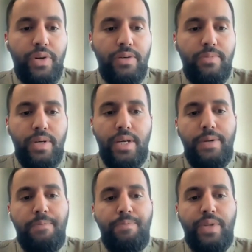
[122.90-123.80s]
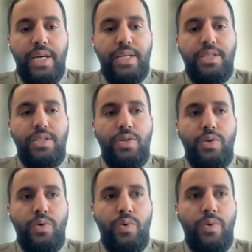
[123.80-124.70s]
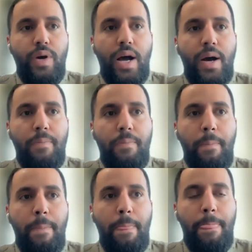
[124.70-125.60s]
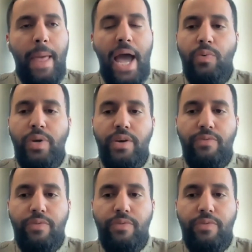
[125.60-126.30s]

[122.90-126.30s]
Freedom is to how do we